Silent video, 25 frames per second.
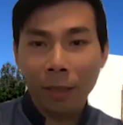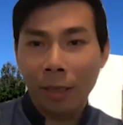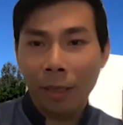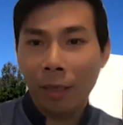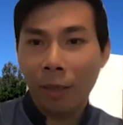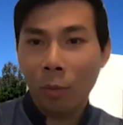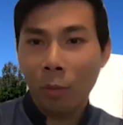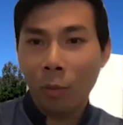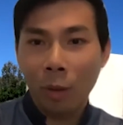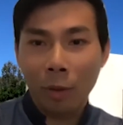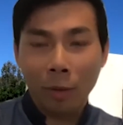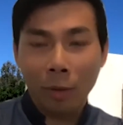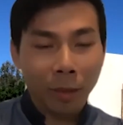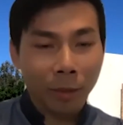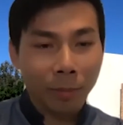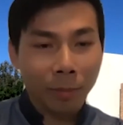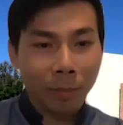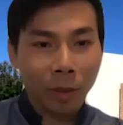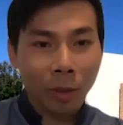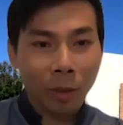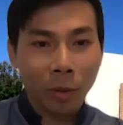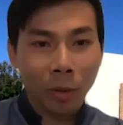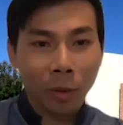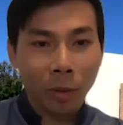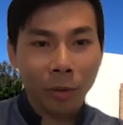Welcome
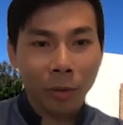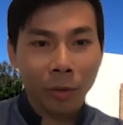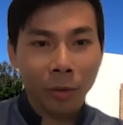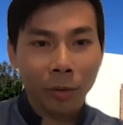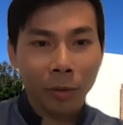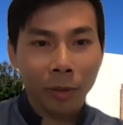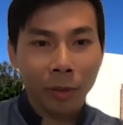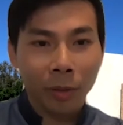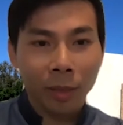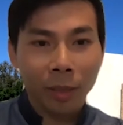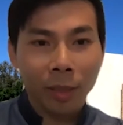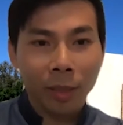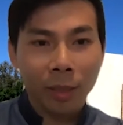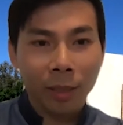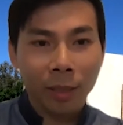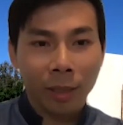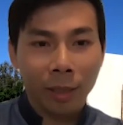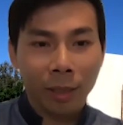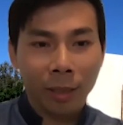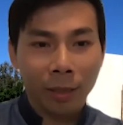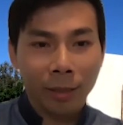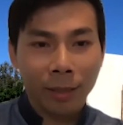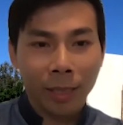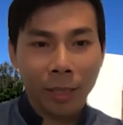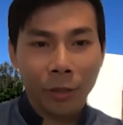all to this
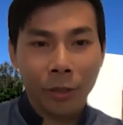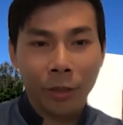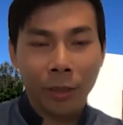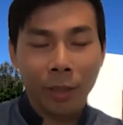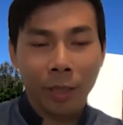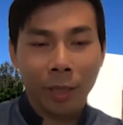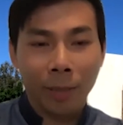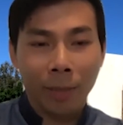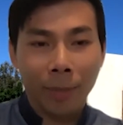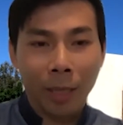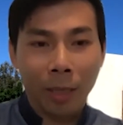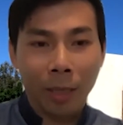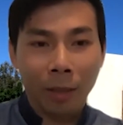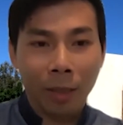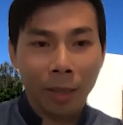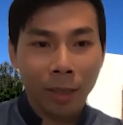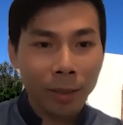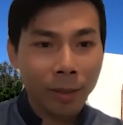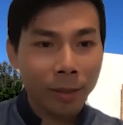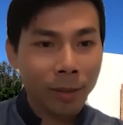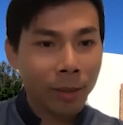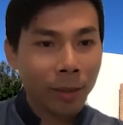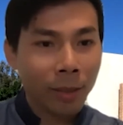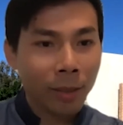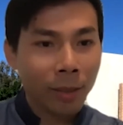session about
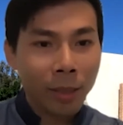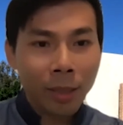us.